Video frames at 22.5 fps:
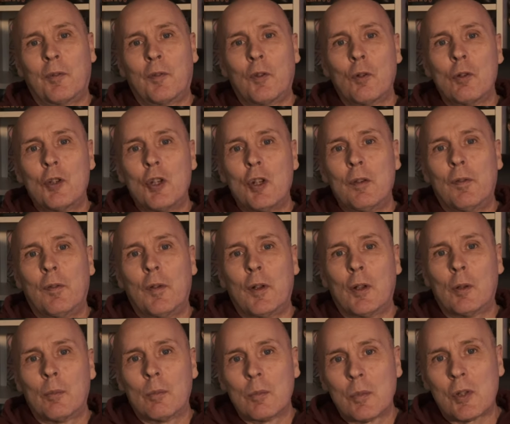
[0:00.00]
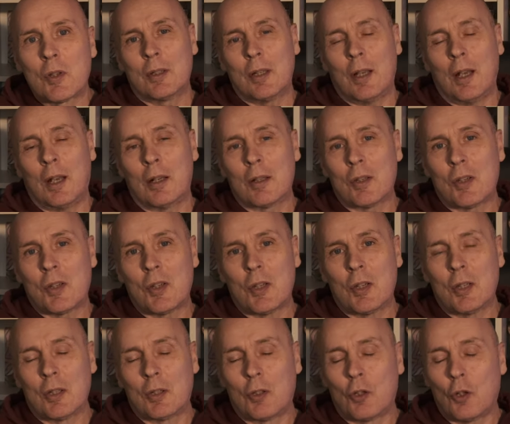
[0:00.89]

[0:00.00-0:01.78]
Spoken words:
Fujifilm's answer